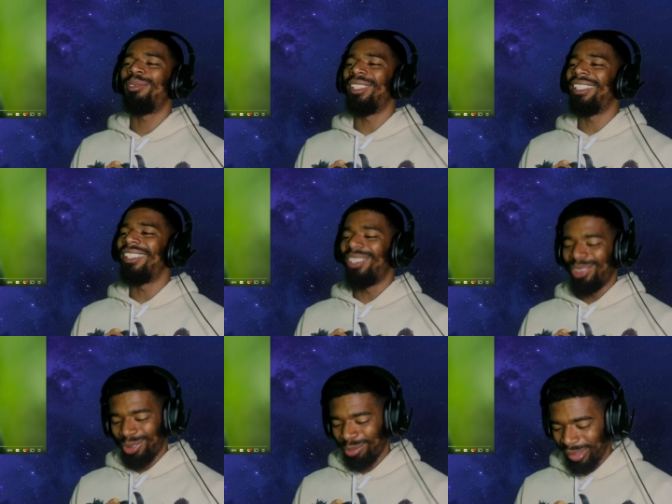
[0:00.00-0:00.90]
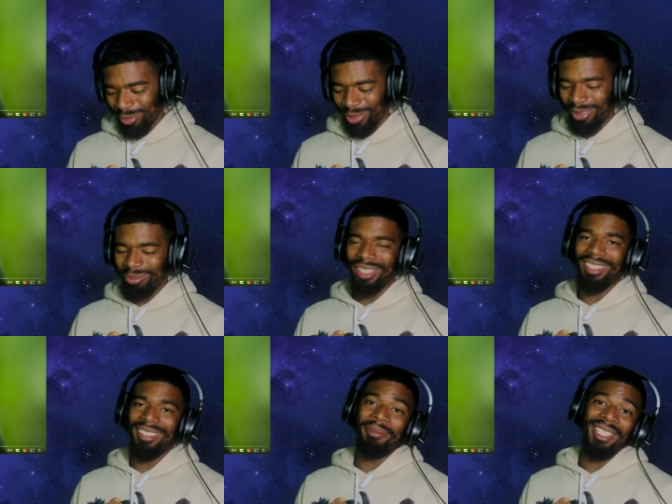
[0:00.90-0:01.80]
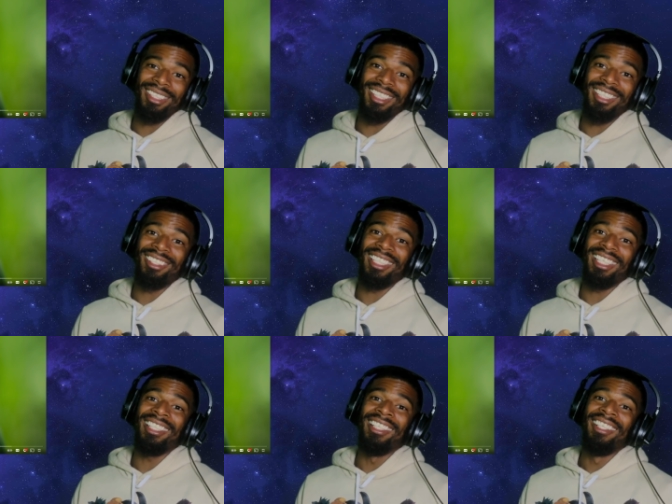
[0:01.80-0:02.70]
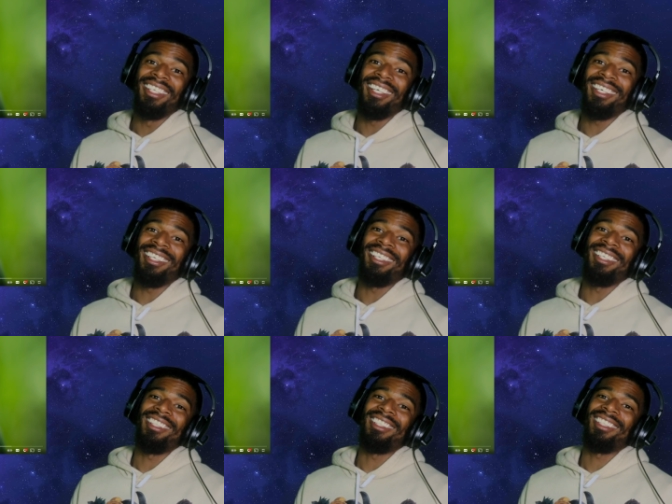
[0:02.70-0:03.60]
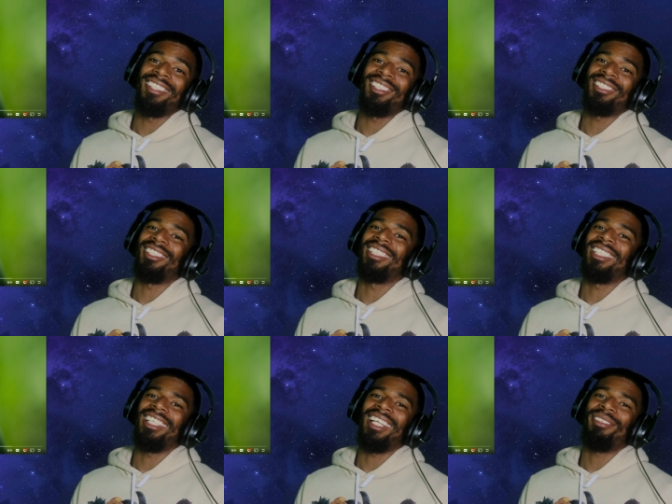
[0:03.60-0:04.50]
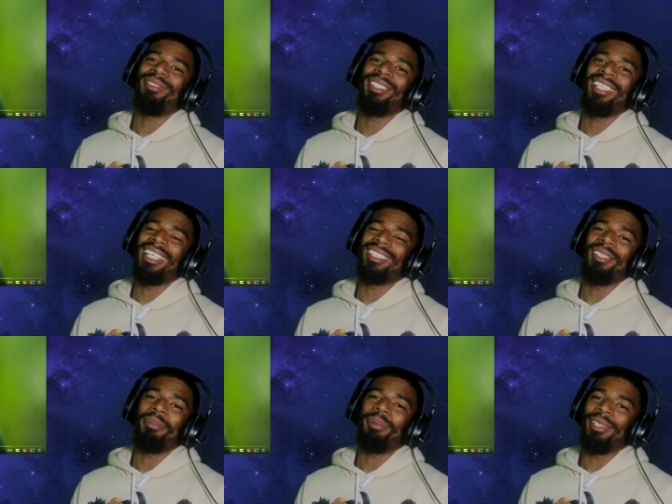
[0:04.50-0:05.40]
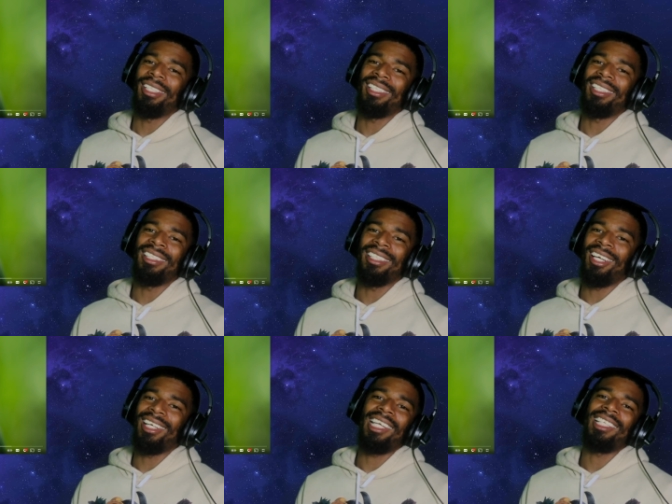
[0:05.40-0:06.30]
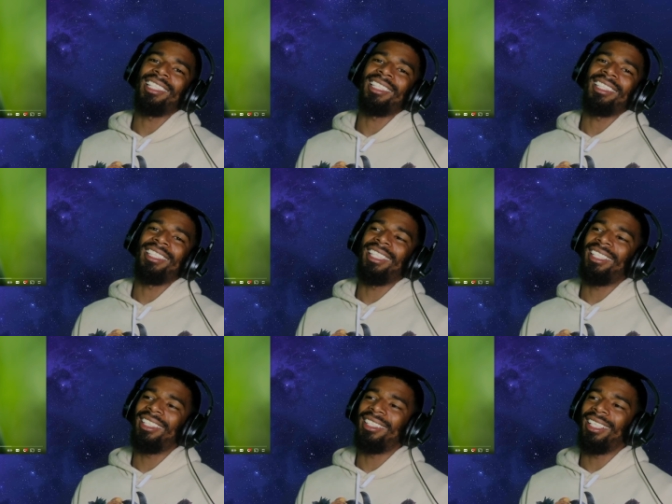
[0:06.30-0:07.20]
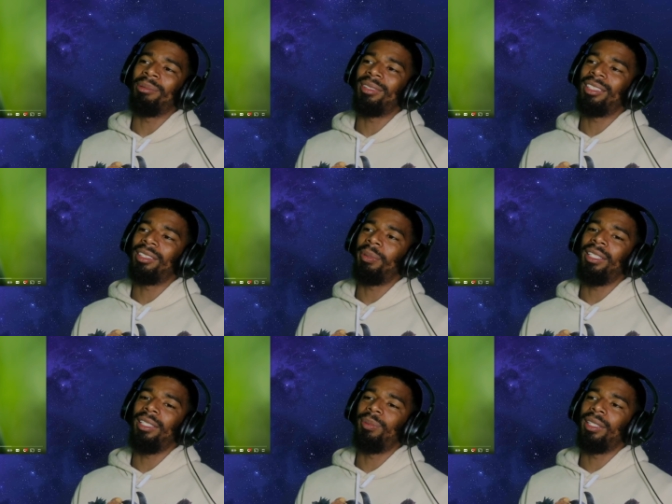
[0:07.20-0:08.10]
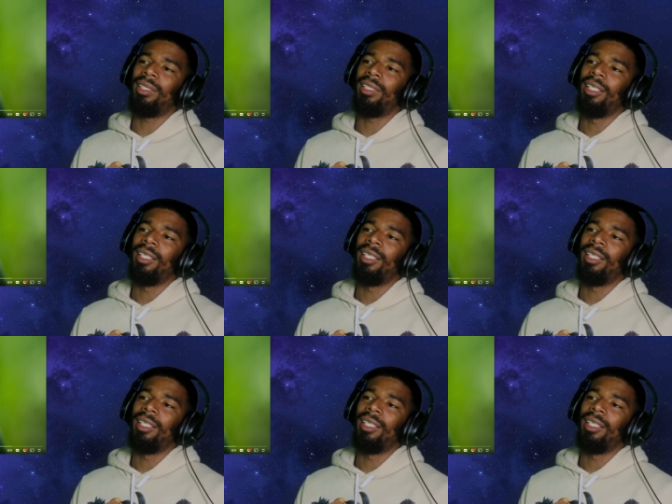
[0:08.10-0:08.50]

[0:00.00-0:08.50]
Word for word: videos of people complaining about the internet uh, in Australia, and I figure at some point, yeah, y'all gotta get it up to speed with,